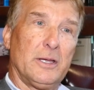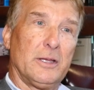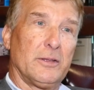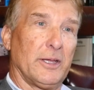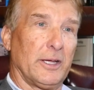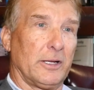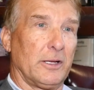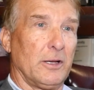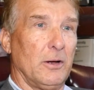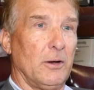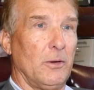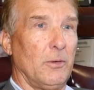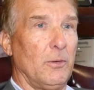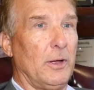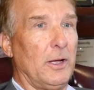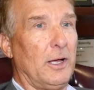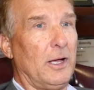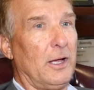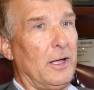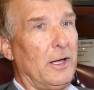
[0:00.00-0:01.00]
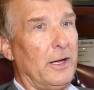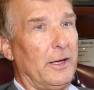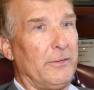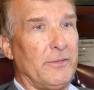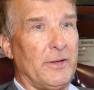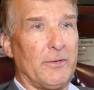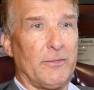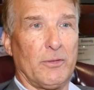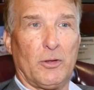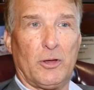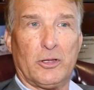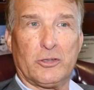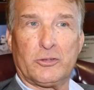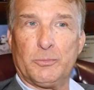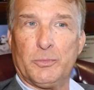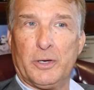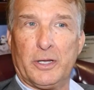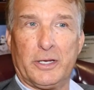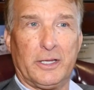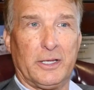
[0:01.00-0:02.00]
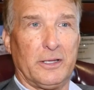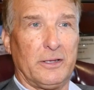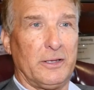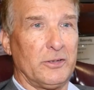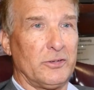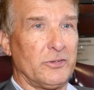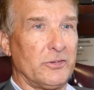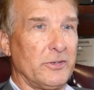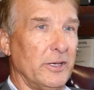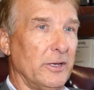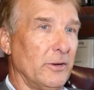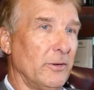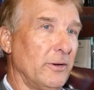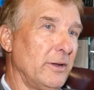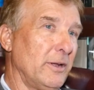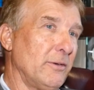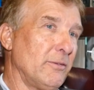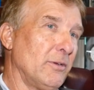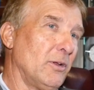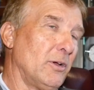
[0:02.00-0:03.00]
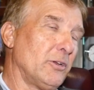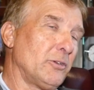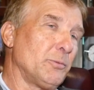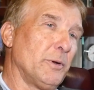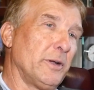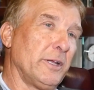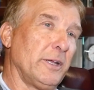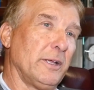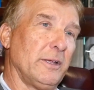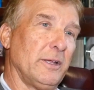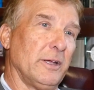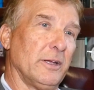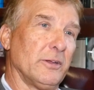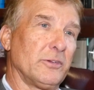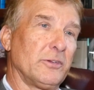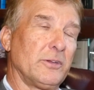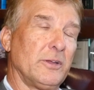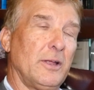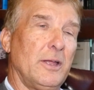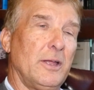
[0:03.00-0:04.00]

that go, well, I've never lost money in this thing, or I never lost money in this.